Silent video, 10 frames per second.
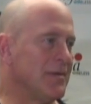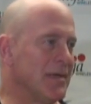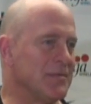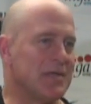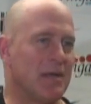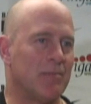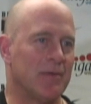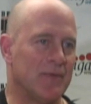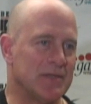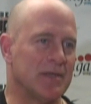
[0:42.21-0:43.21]
Get him set up on
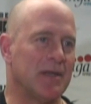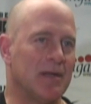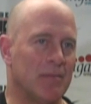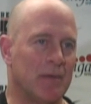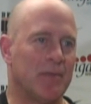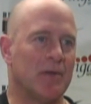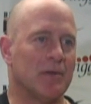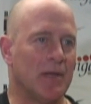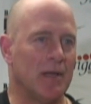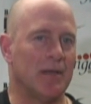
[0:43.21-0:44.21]
a visit, get him up here,
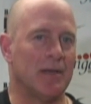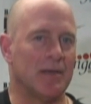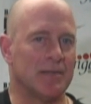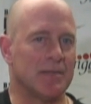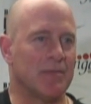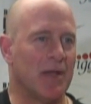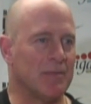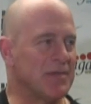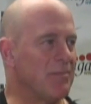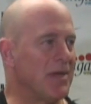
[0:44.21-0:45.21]
and
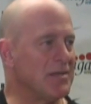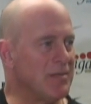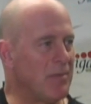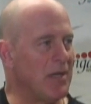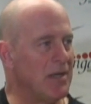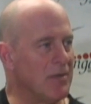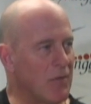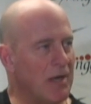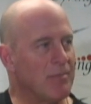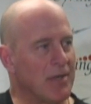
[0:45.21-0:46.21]
sometimes it pays to be in the
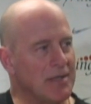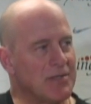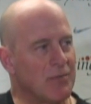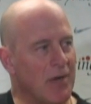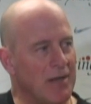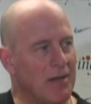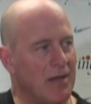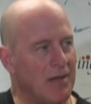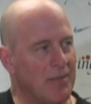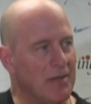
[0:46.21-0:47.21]
right place at the right
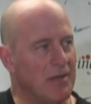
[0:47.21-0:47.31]
time.